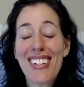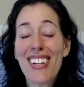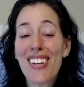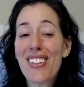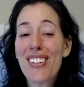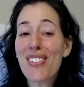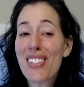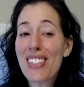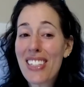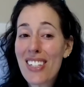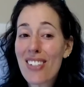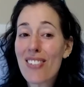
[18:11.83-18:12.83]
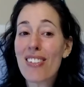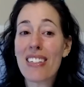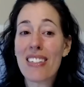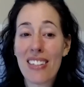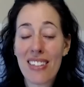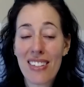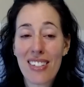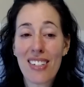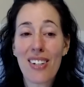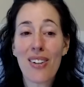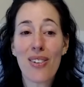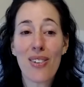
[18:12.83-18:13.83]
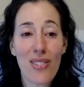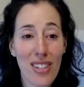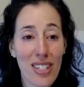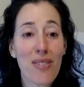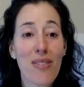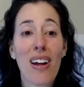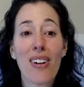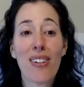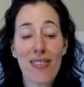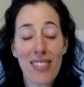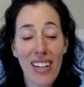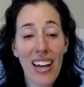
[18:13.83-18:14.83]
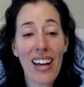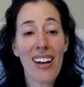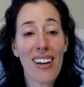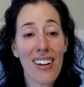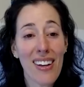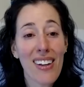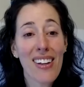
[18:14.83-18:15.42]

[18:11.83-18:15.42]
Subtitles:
another really good reason to go this route. Yeah.